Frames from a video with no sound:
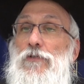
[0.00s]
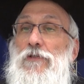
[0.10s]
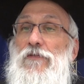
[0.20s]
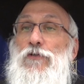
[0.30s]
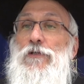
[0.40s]

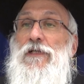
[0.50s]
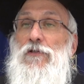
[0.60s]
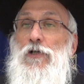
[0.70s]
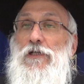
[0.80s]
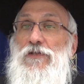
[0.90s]
You never heard in
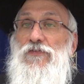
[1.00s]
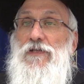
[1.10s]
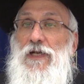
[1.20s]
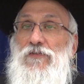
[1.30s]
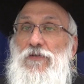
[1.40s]
halacha there's
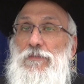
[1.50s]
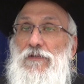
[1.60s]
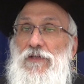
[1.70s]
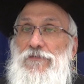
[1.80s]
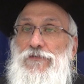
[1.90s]
a concept
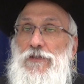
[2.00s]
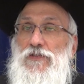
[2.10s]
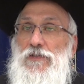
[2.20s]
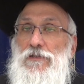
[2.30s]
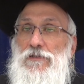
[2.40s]
of left foot?